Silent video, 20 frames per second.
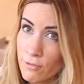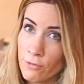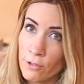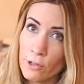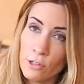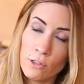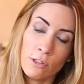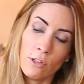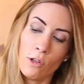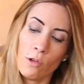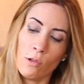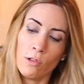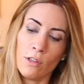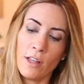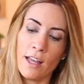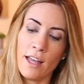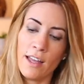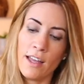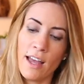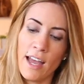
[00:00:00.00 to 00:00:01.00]
for
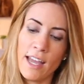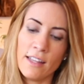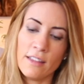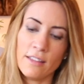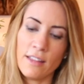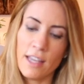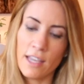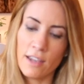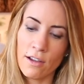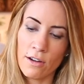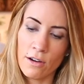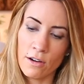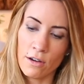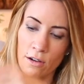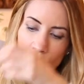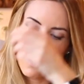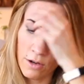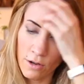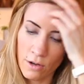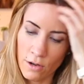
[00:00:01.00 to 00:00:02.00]
Lola, I
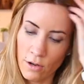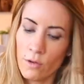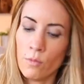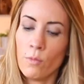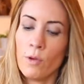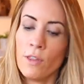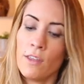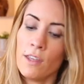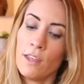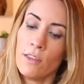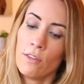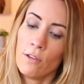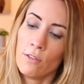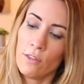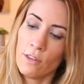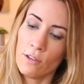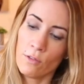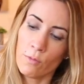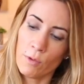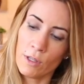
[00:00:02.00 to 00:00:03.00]
layer her with either
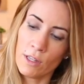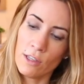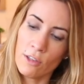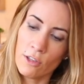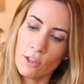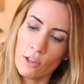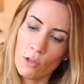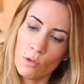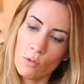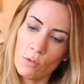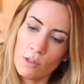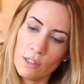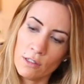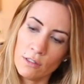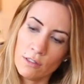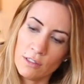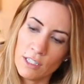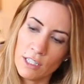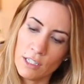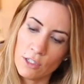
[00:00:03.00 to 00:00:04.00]
this really cute
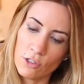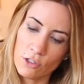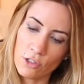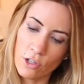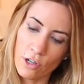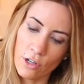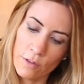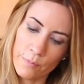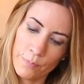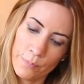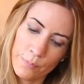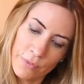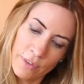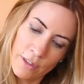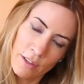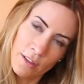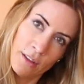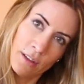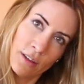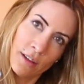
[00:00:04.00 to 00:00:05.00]
little t-shirt
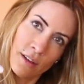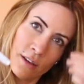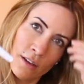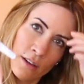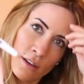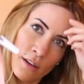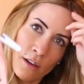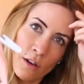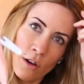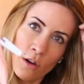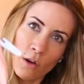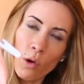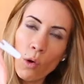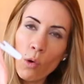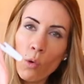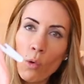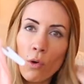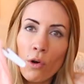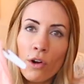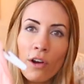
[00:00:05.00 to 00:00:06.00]

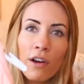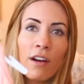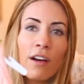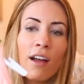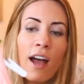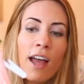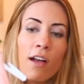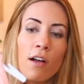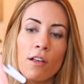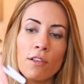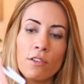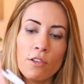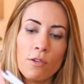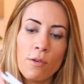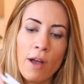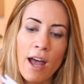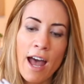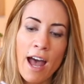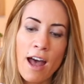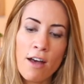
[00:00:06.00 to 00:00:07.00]
Or I also
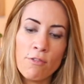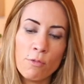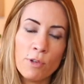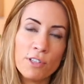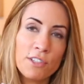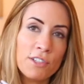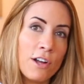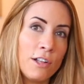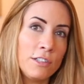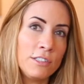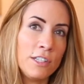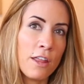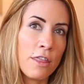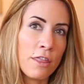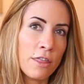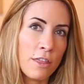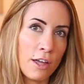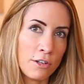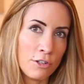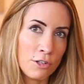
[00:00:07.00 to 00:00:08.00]
have what's called a
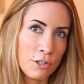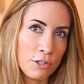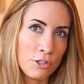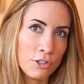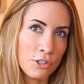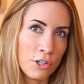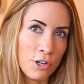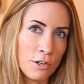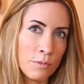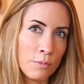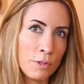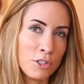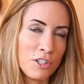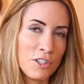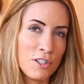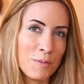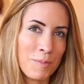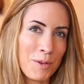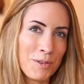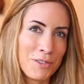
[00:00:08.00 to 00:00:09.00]
thunder shirt, which
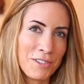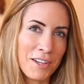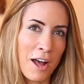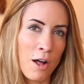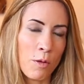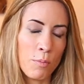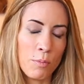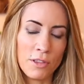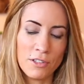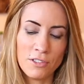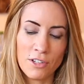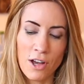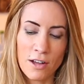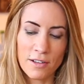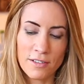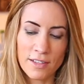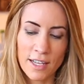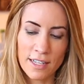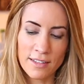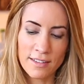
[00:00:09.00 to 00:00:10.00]
is supposed to help with
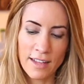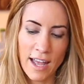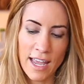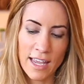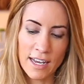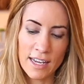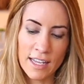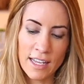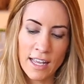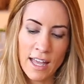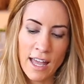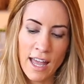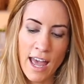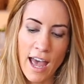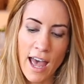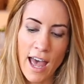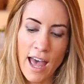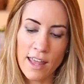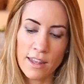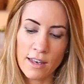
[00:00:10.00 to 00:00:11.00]
dogs' anxiety.
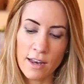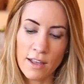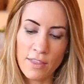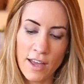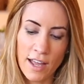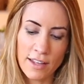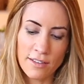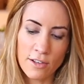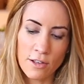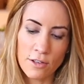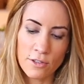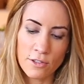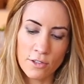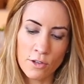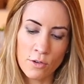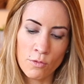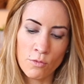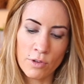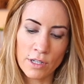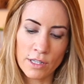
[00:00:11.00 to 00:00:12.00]
And that's
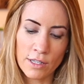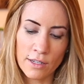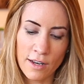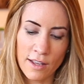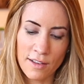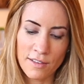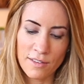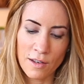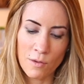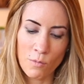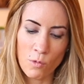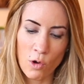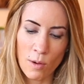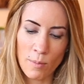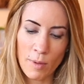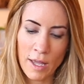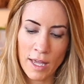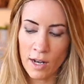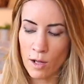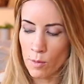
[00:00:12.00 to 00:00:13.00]
also really nice and
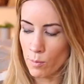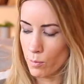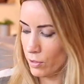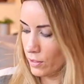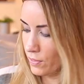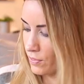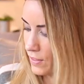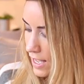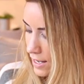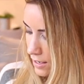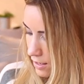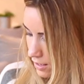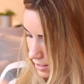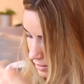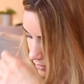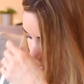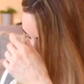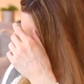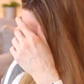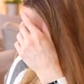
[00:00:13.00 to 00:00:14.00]
warm, and I'll put that
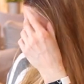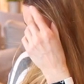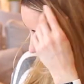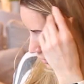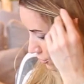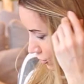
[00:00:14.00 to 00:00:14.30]
under a